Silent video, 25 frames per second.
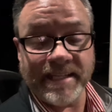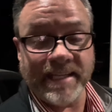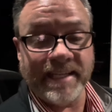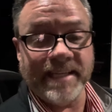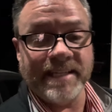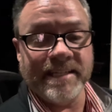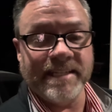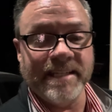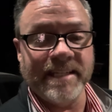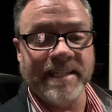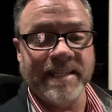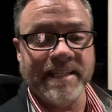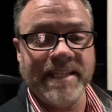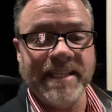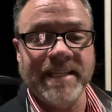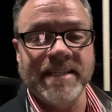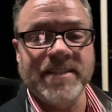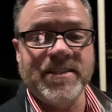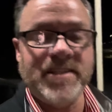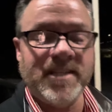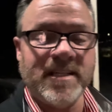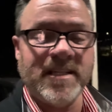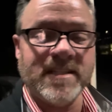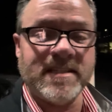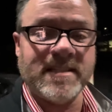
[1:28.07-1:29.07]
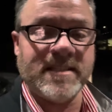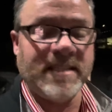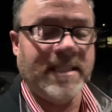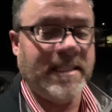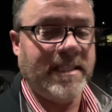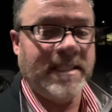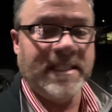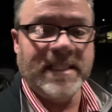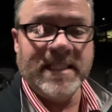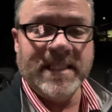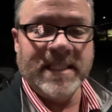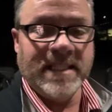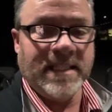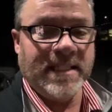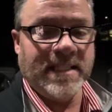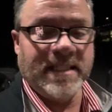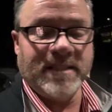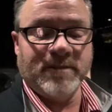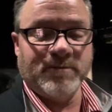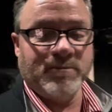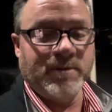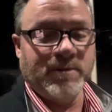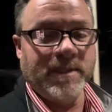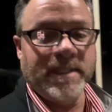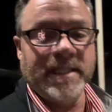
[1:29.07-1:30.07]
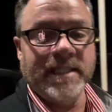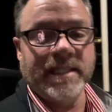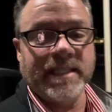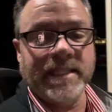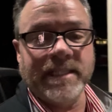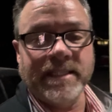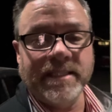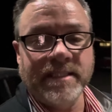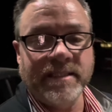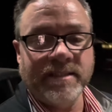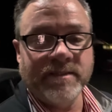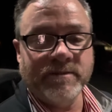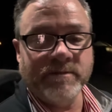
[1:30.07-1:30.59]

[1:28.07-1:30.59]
And uh, again, just uh, really,